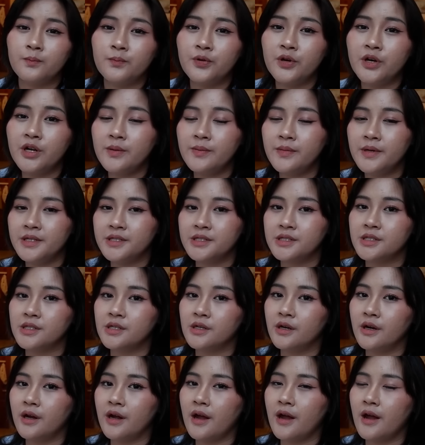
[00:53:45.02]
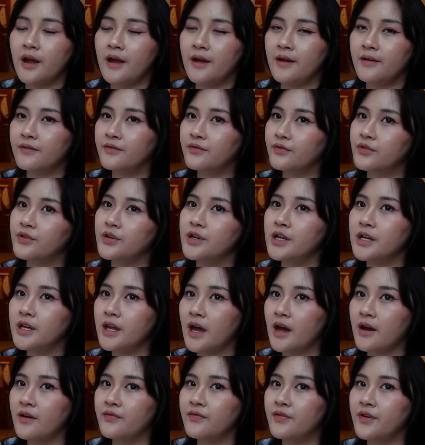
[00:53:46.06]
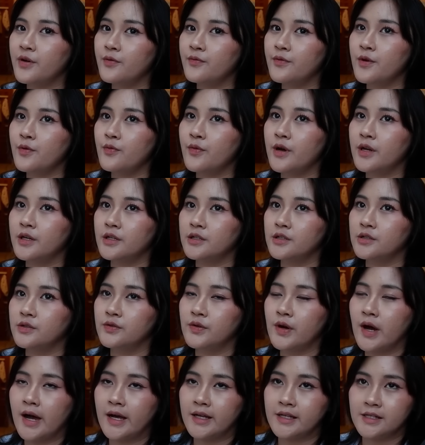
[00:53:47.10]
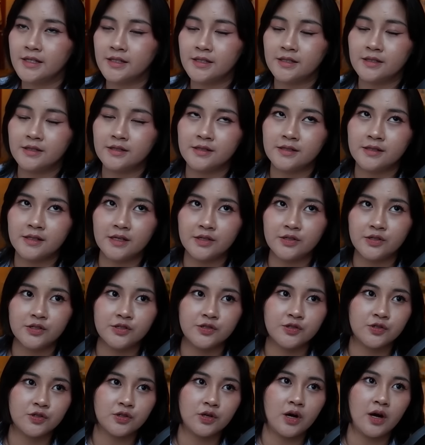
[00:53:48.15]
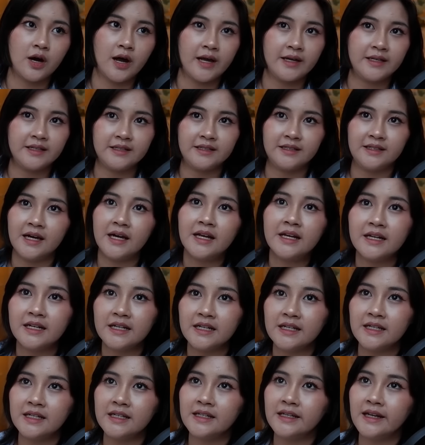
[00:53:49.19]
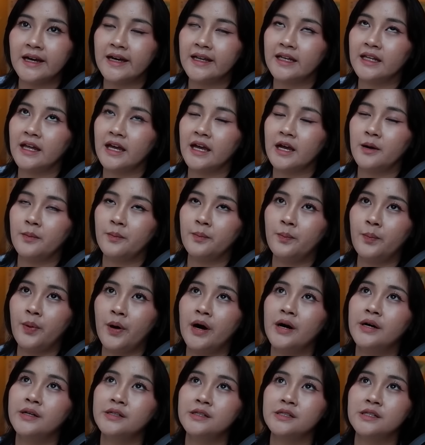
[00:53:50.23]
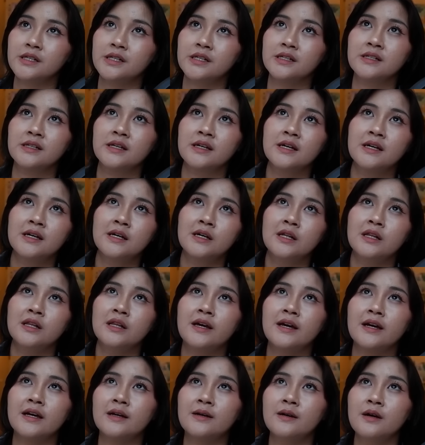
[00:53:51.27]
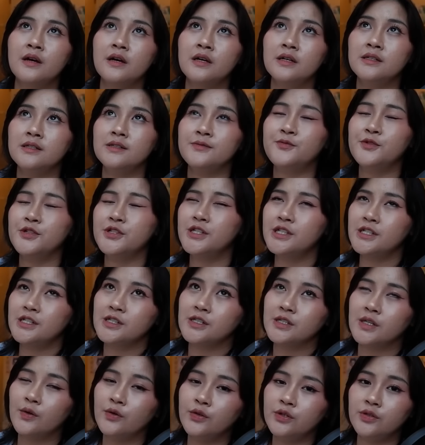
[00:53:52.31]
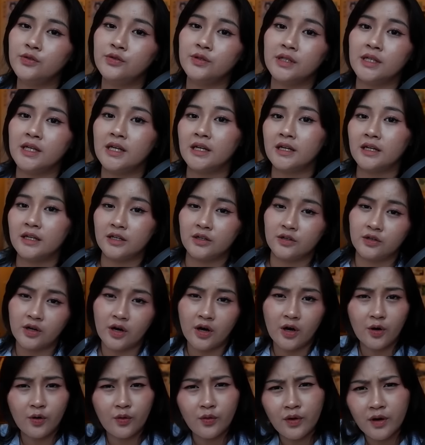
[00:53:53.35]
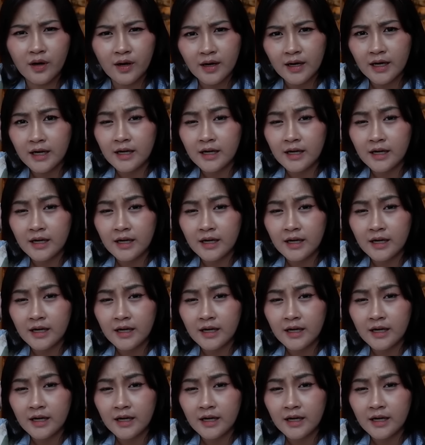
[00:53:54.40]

Pretty much every cafe we went to has such a strong identity. It had like a punch and like it was just so unique, you know?